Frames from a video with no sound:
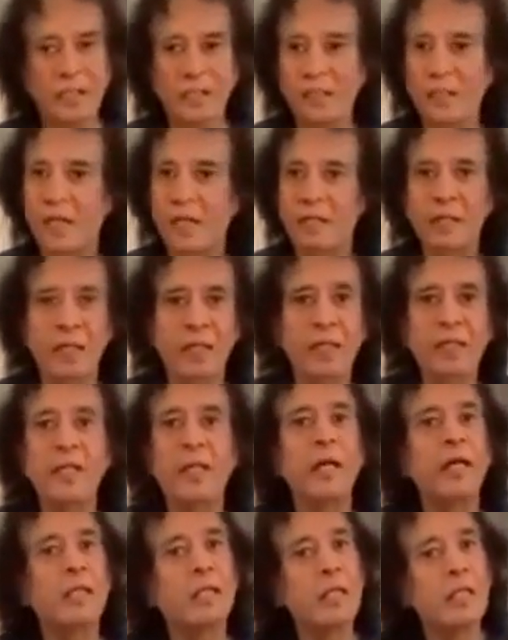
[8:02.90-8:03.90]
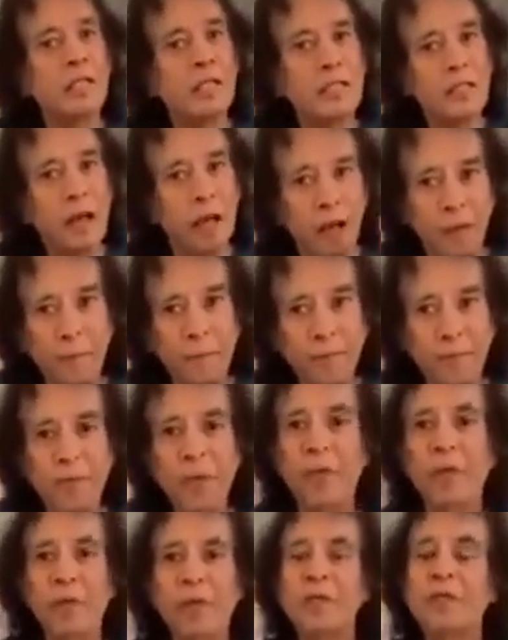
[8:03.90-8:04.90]
datida.
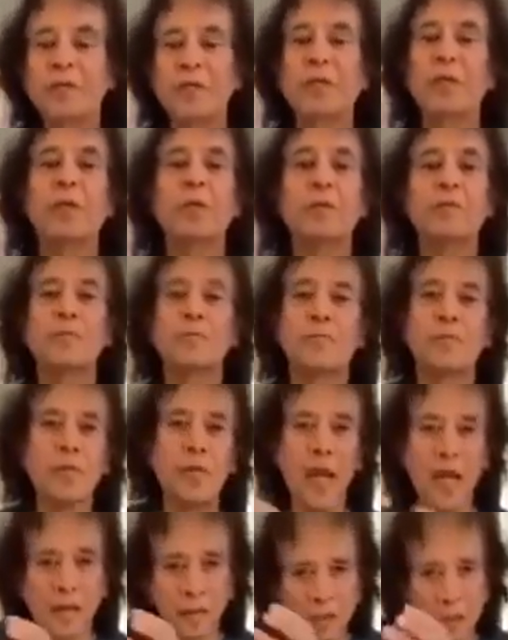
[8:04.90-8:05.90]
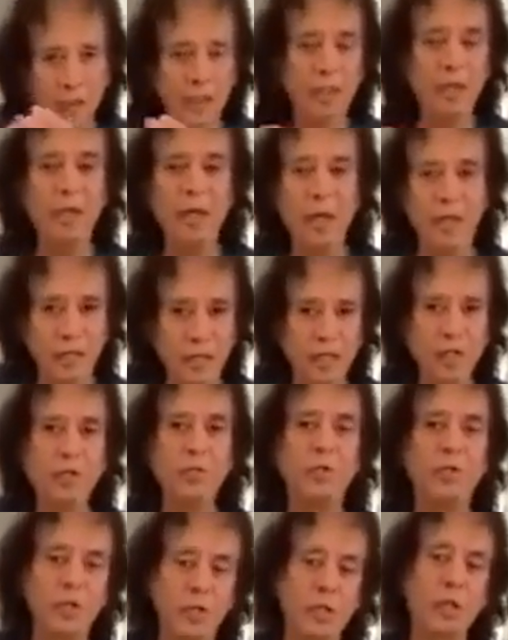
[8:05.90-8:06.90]
So that
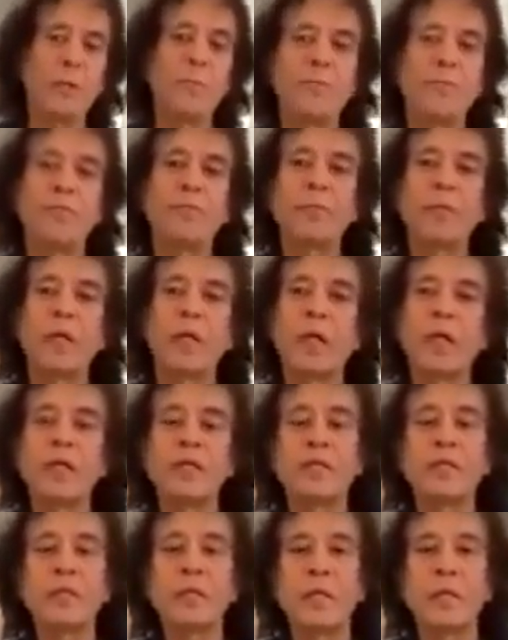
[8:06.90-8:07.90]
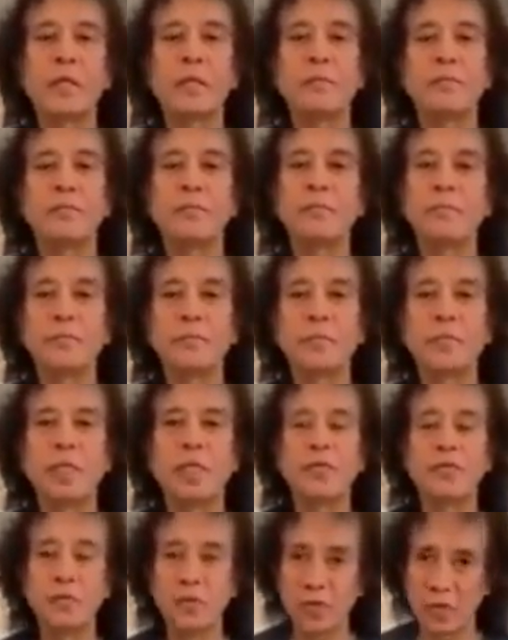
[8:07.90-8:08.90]
arrangement is
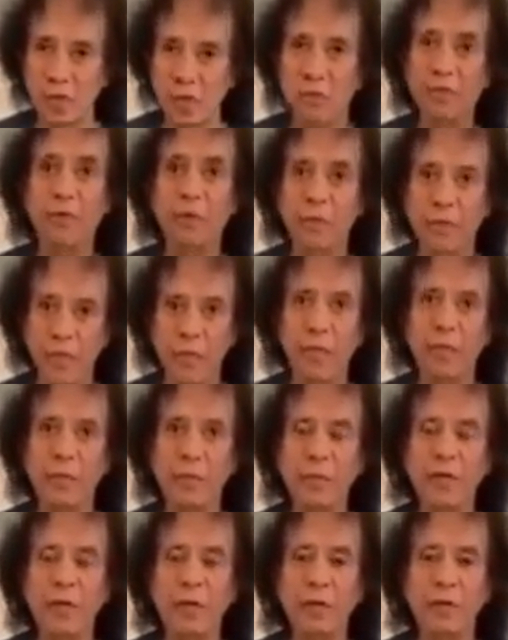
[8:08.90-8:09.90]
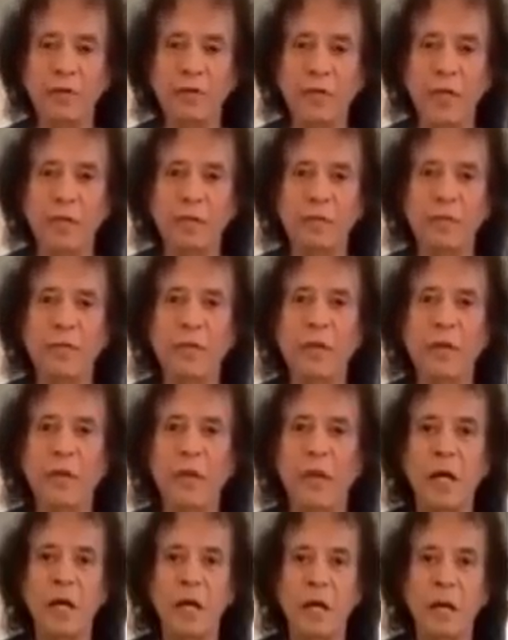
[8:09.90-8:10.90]
interesting for me because then
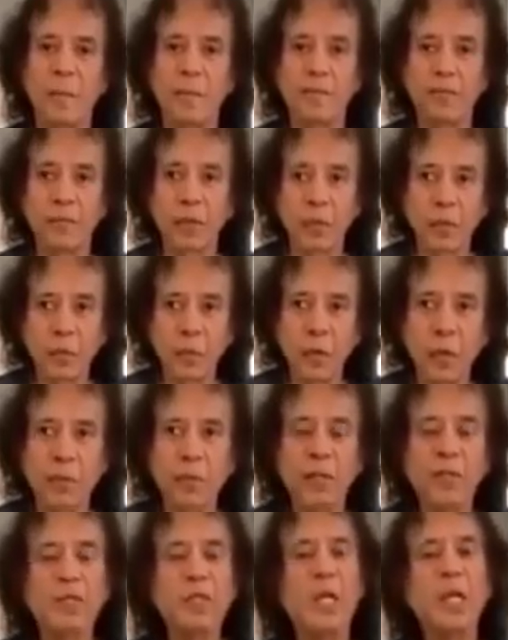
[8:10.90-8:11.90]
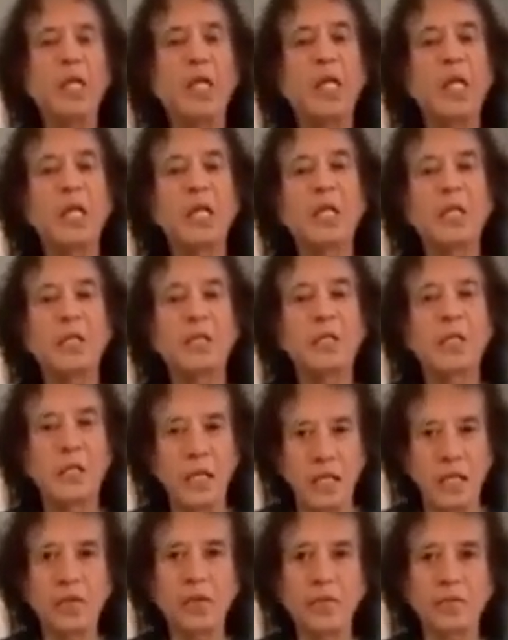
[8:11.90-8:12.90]
you are maintaining the
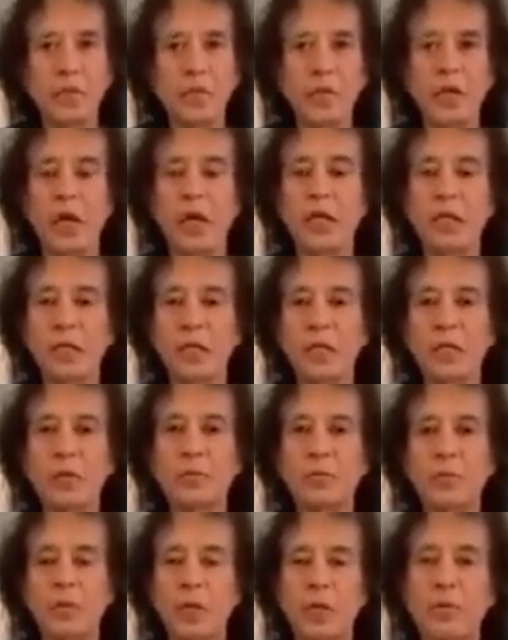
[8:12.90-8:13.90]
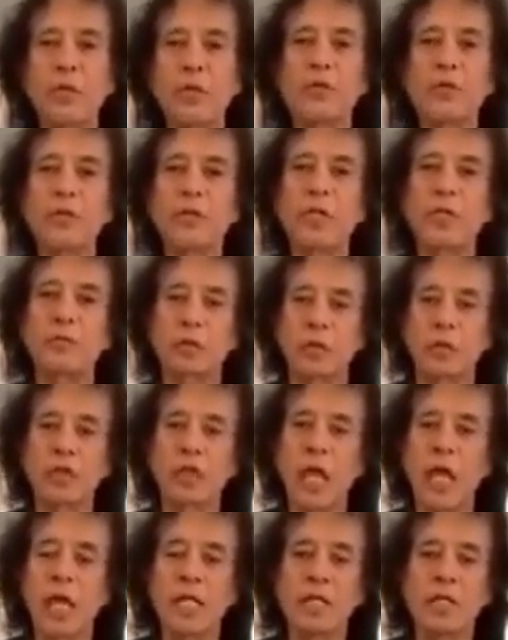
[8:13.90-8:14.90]
length of the qaida, you're giving yourself a
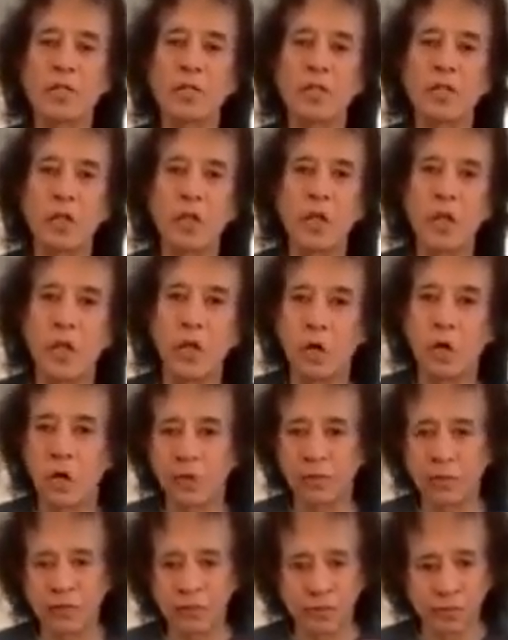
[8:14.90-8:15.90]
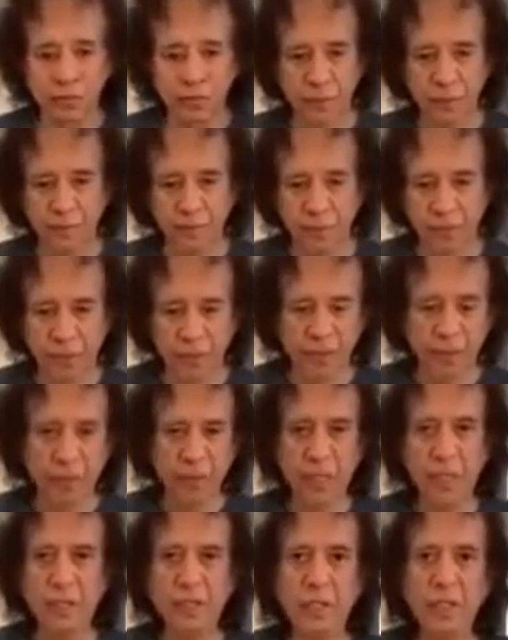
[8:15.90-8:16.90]
challenge of
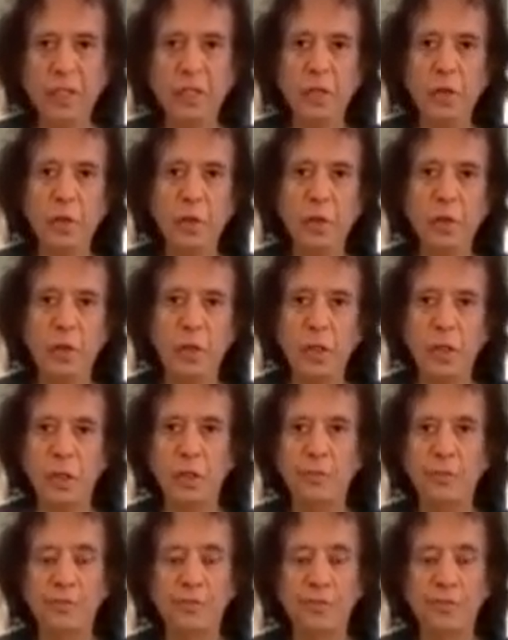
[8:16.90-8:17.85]
creating your